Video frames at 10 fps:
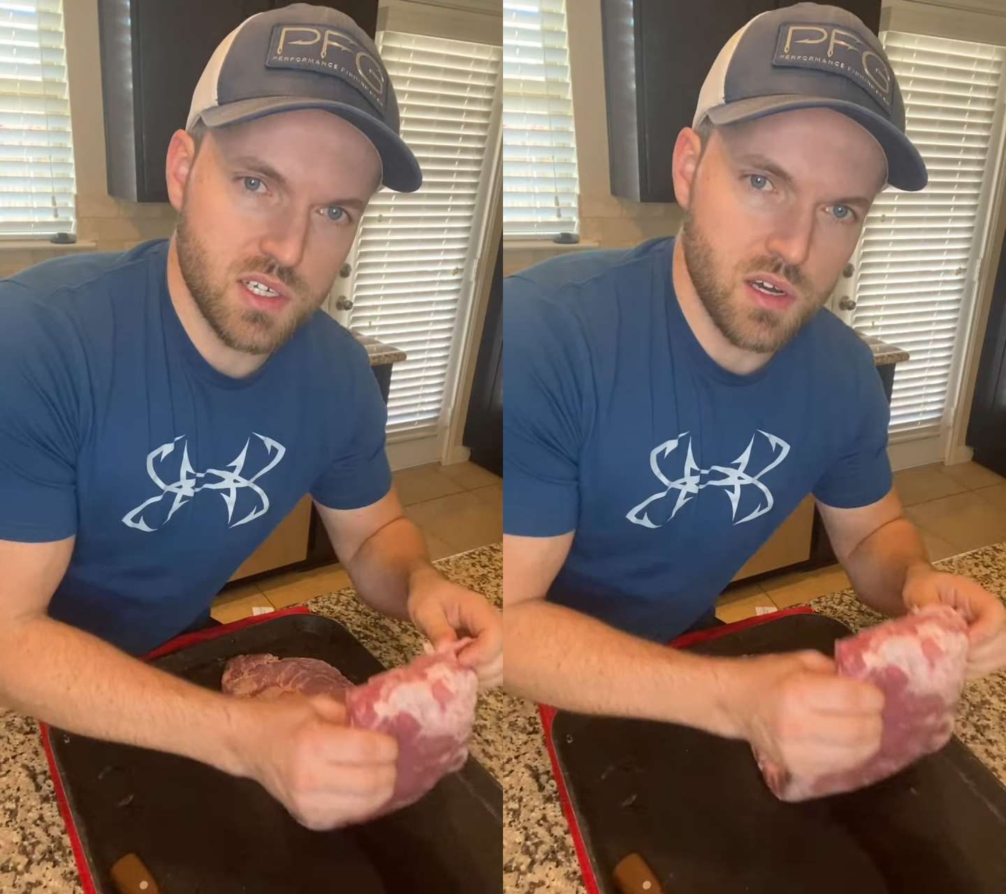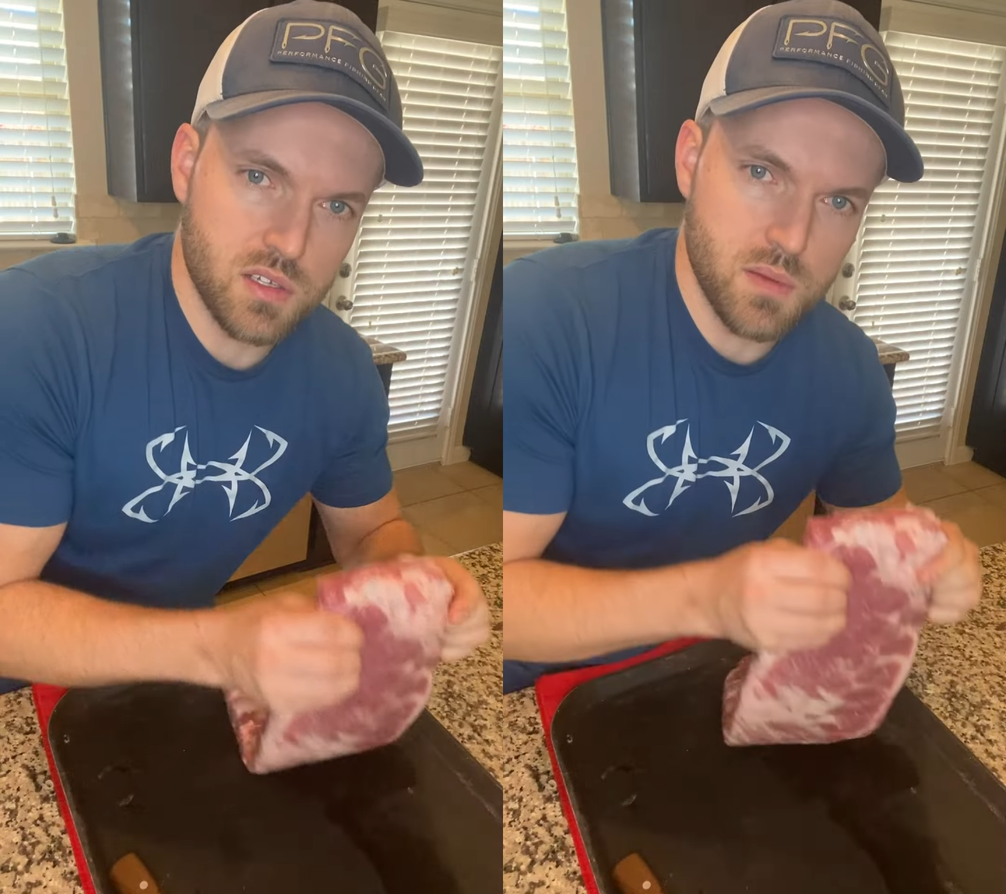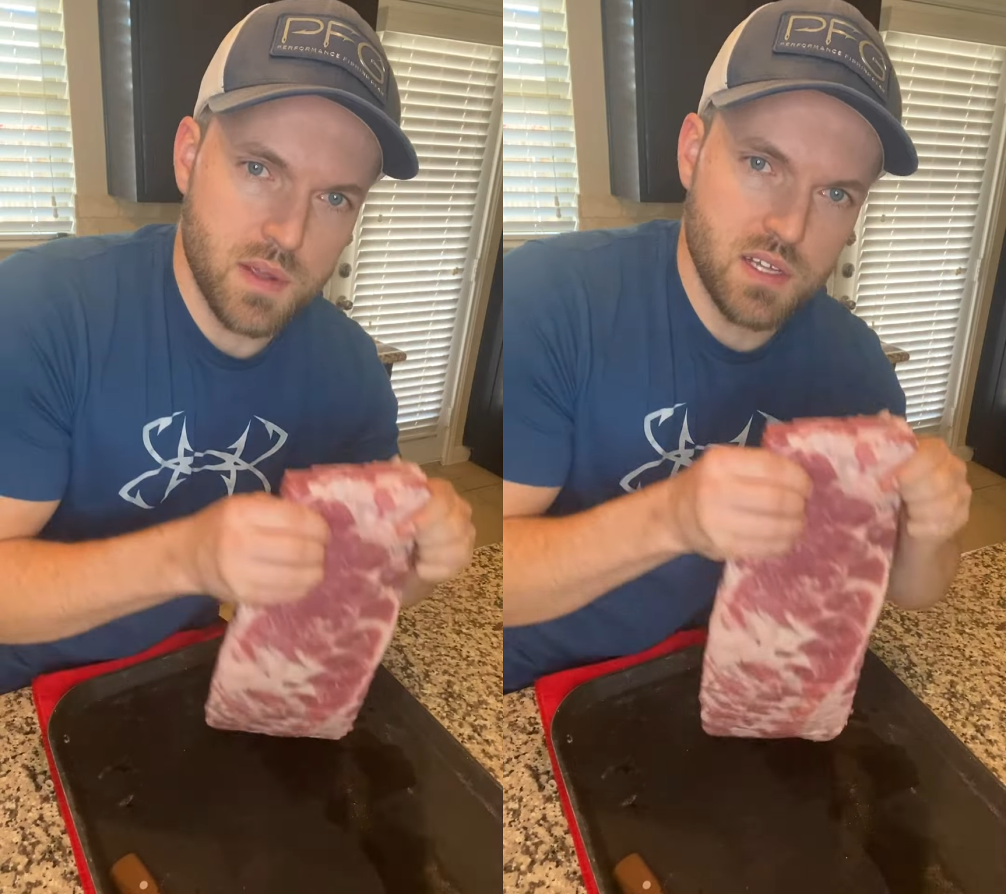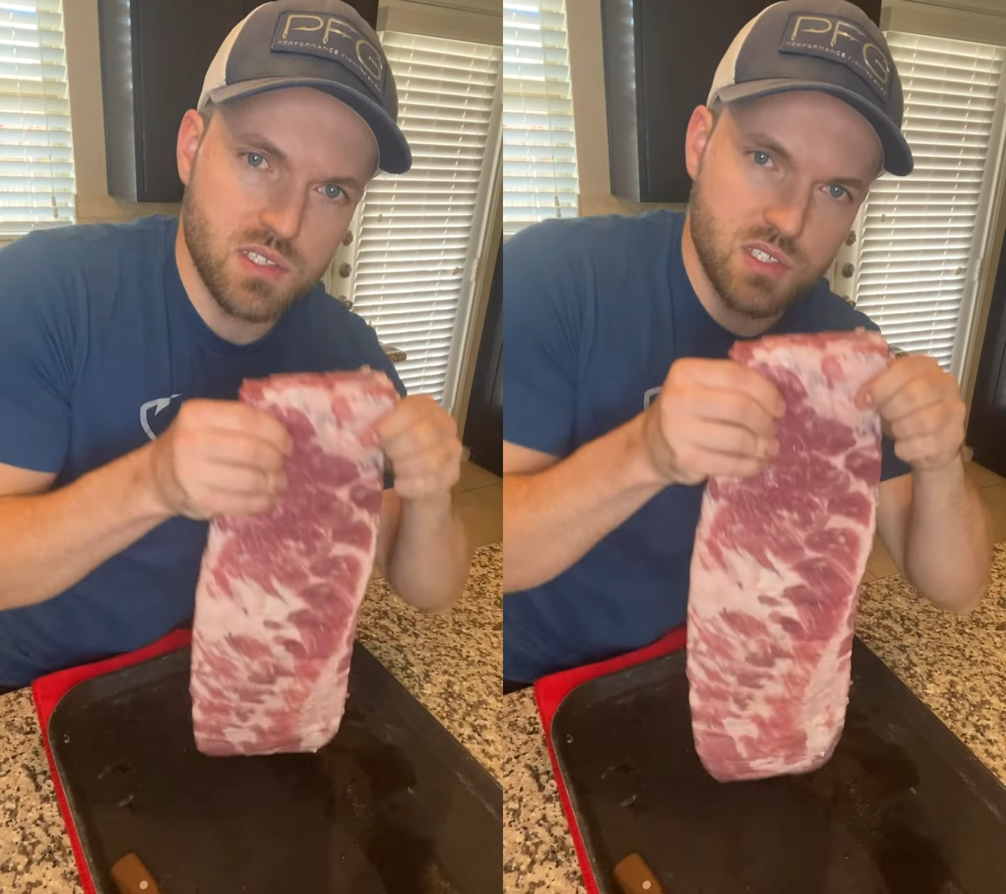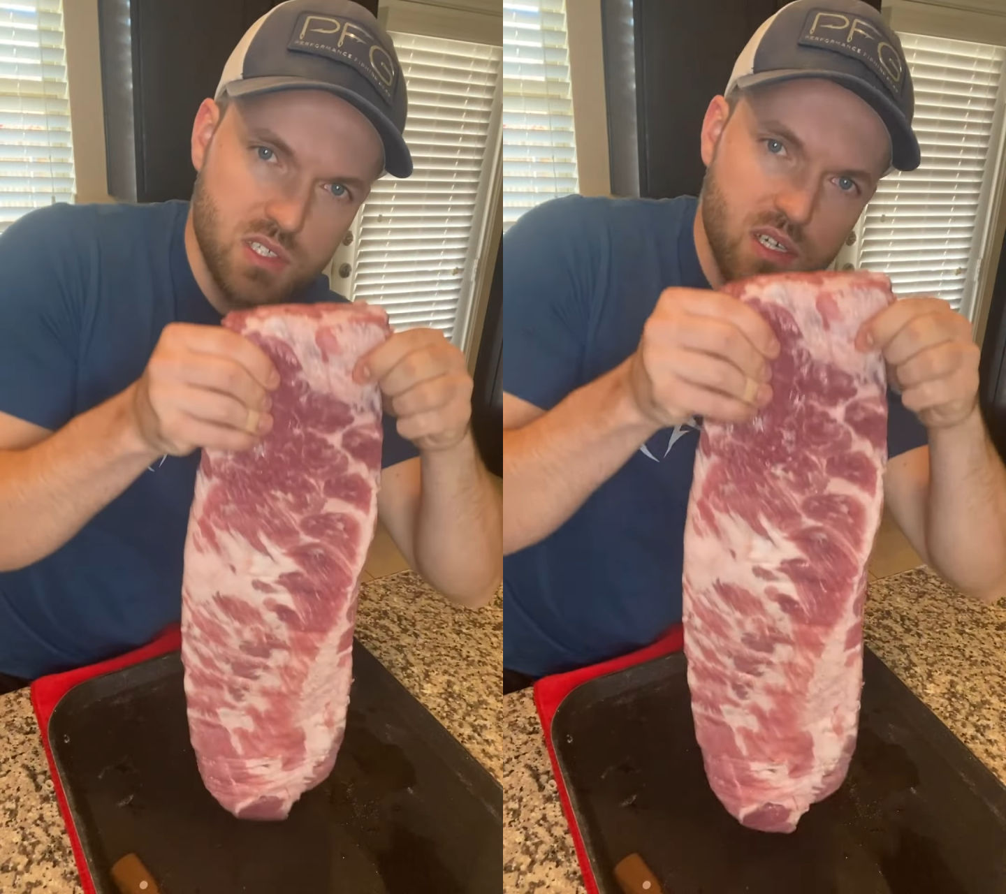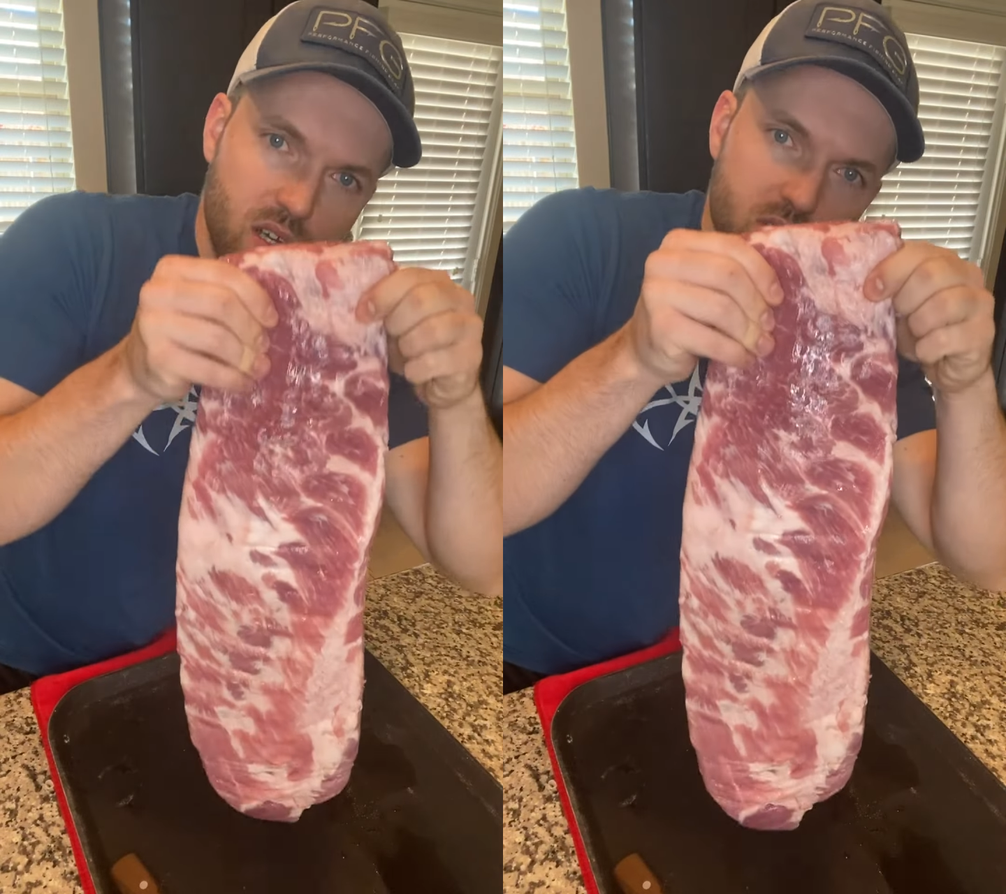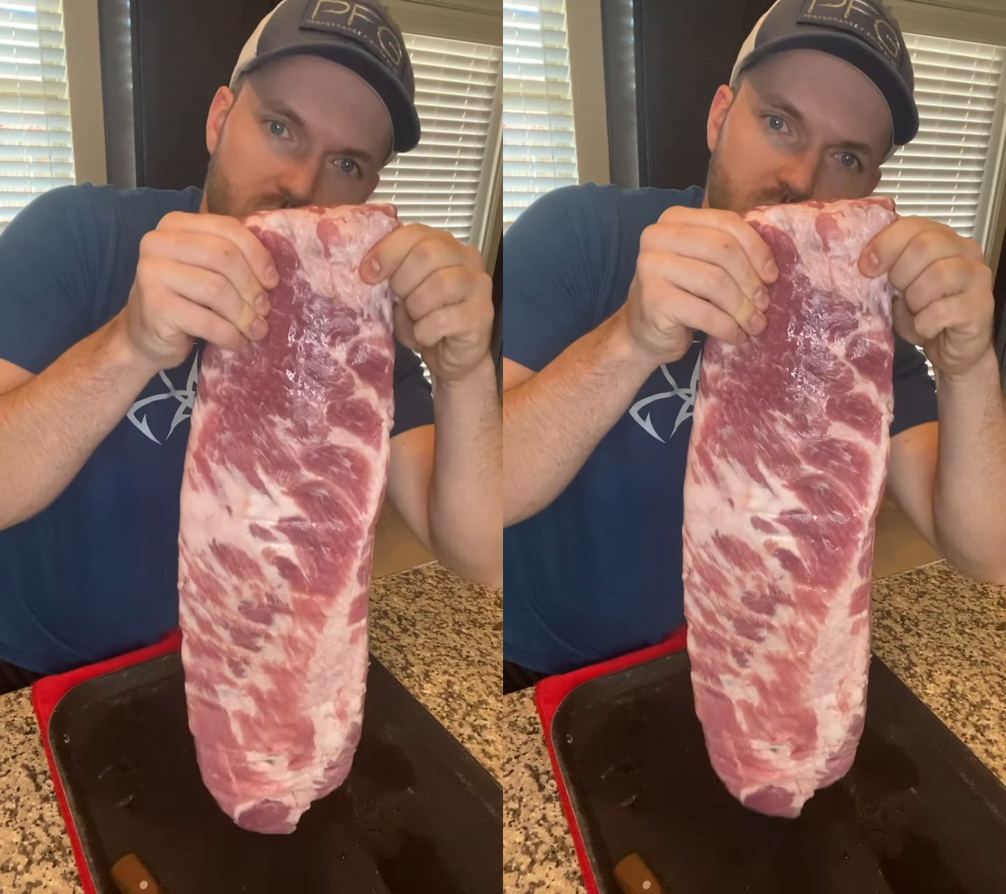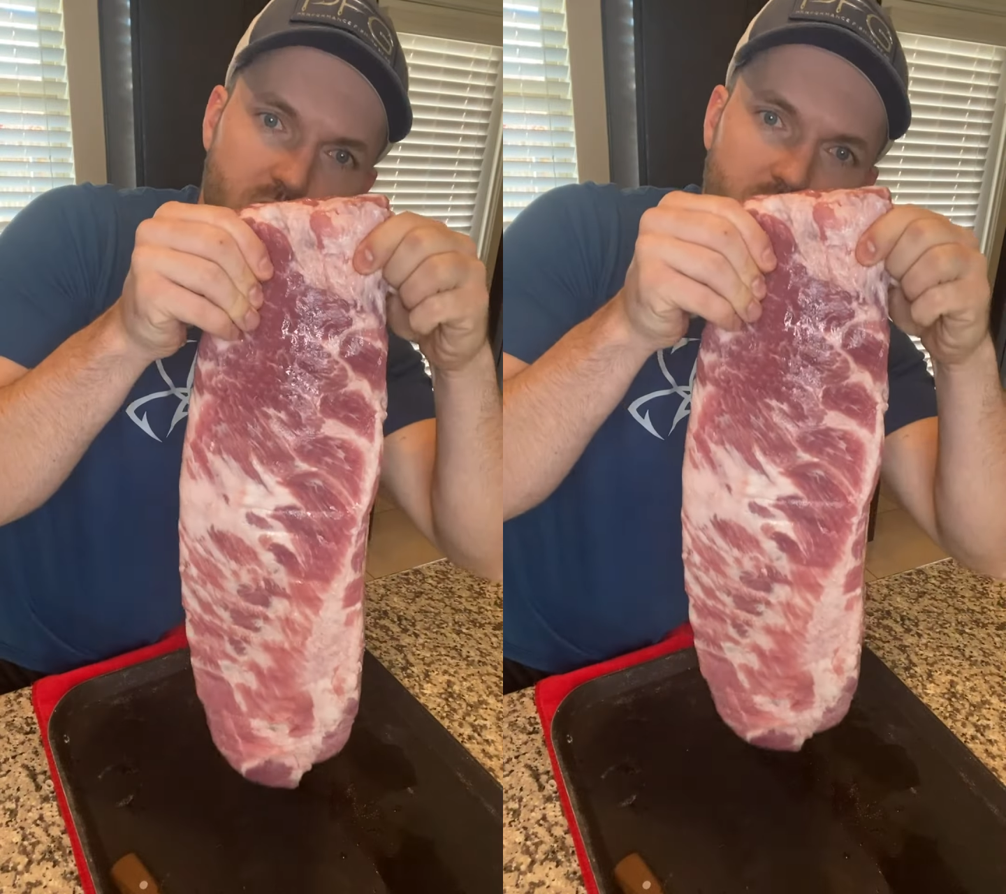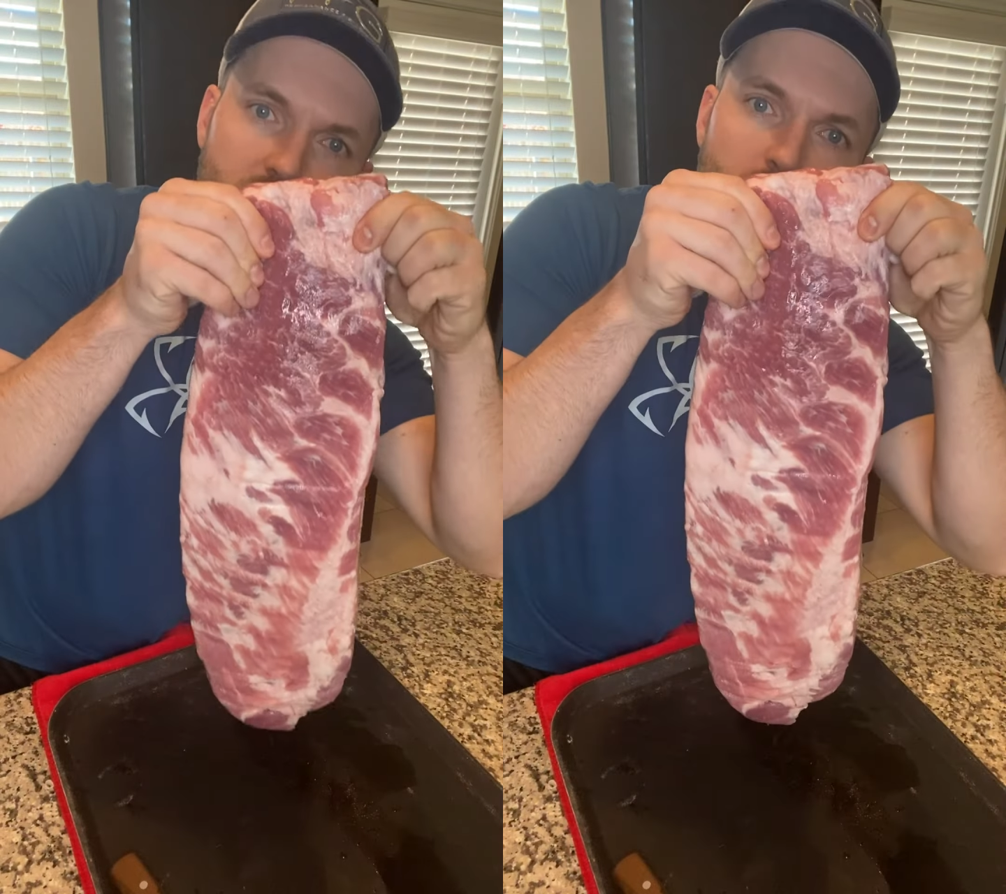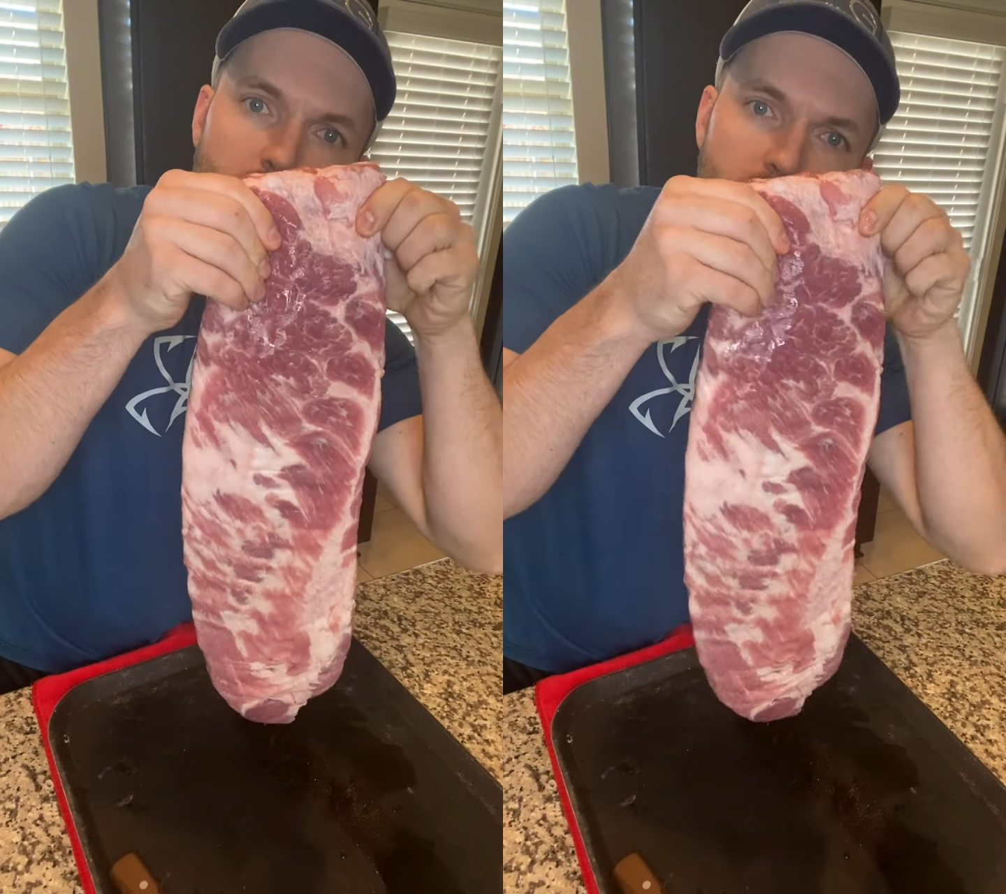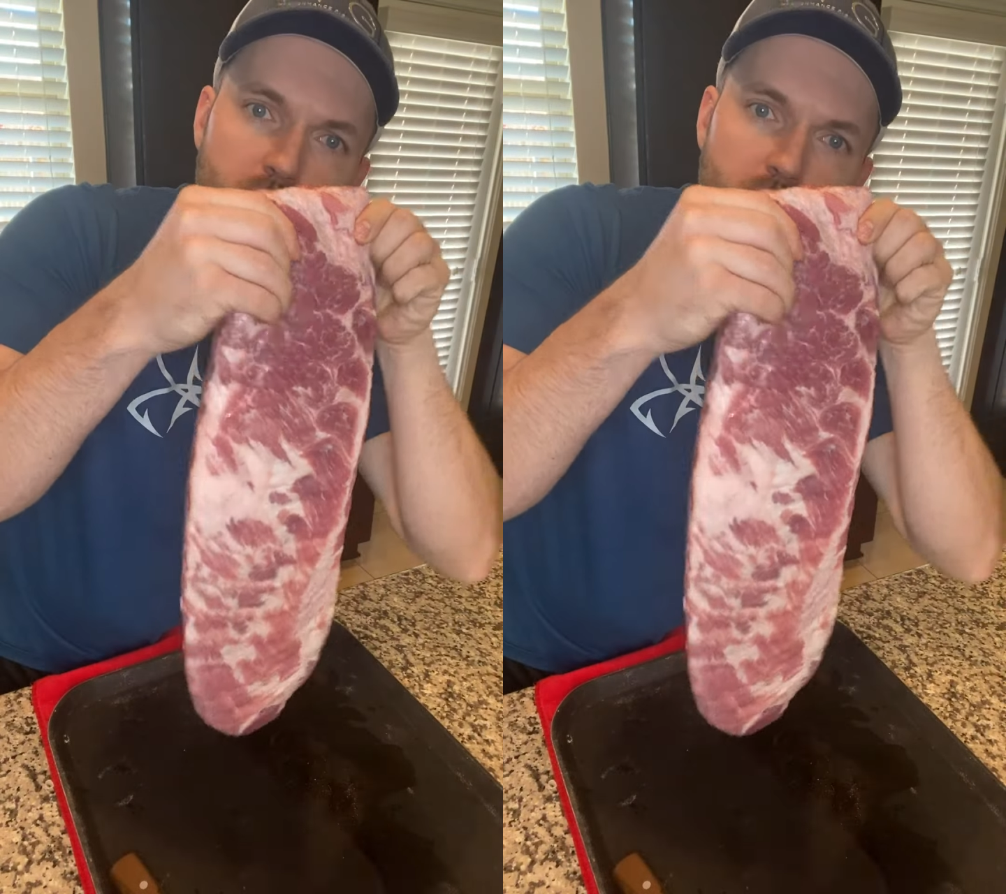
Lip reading: all it means is it's all kind of squared